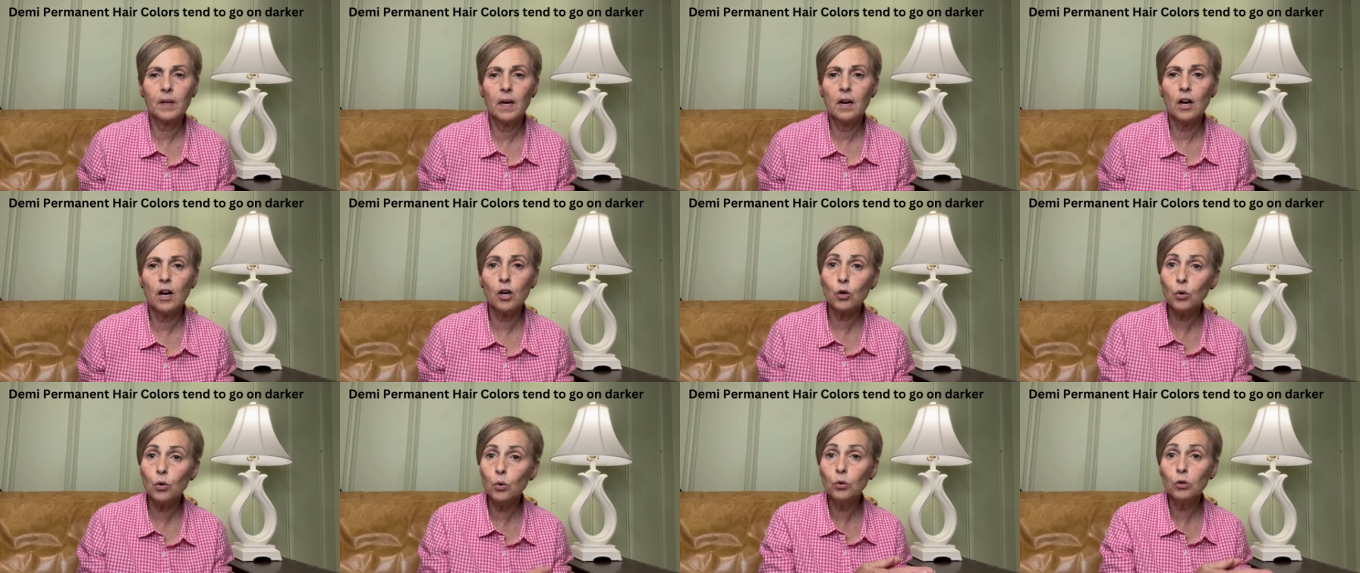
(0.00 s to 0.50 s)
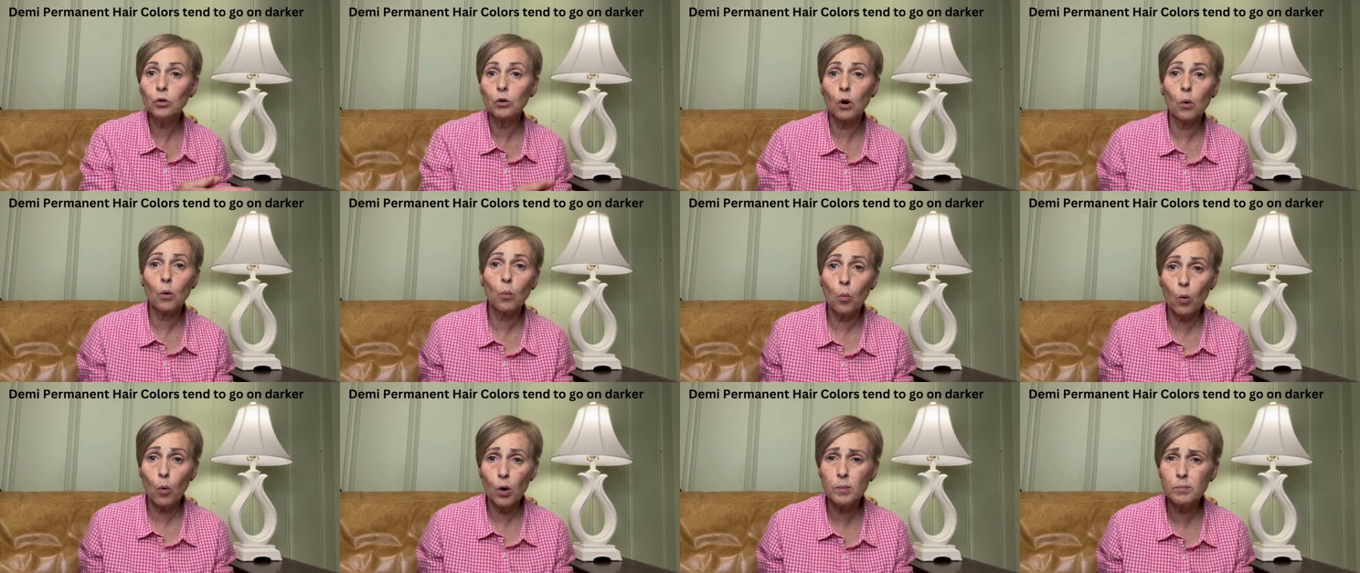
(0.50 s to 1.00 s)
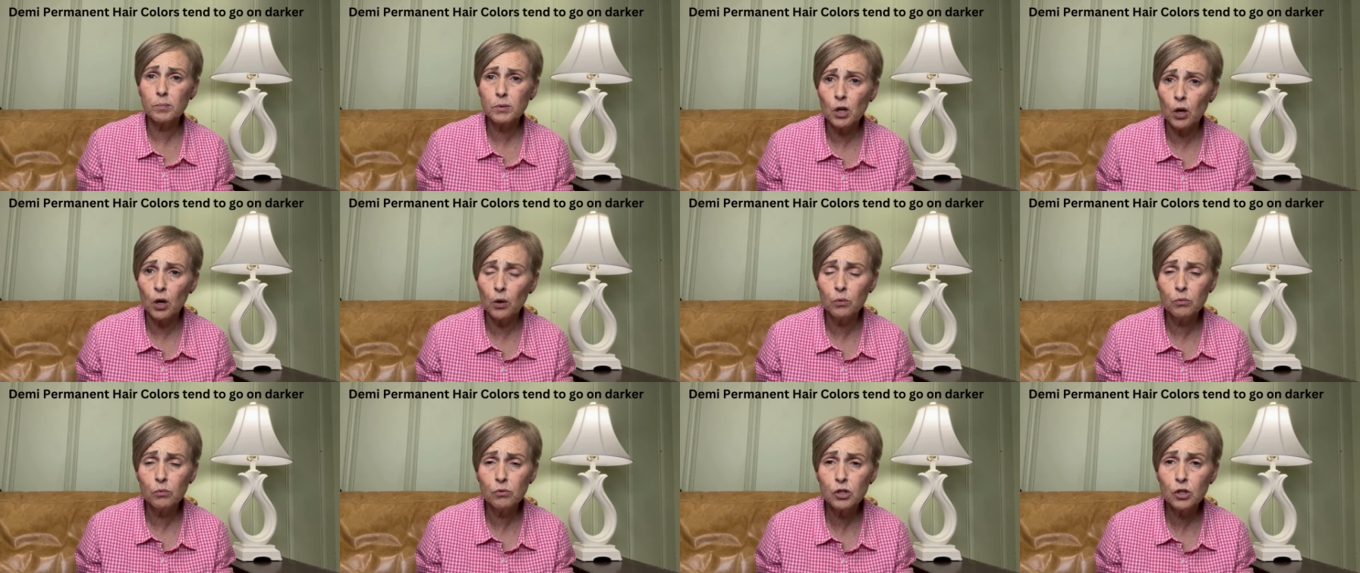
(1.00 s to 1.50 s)
a cool or warm
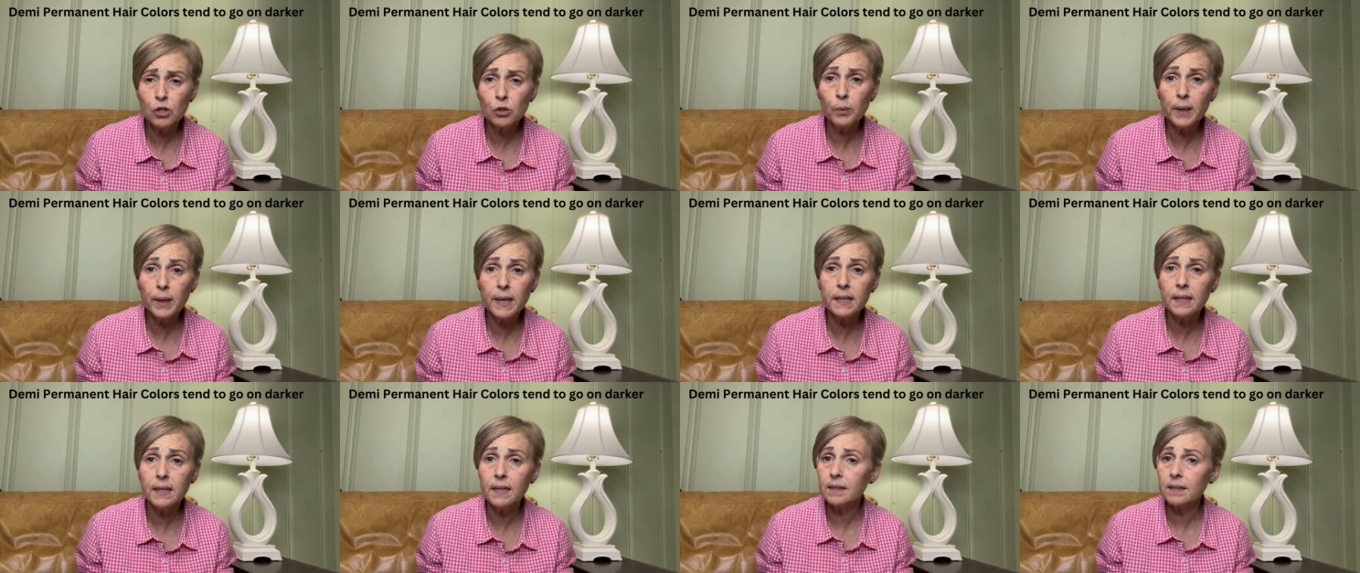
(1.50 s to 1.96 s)
tone to it.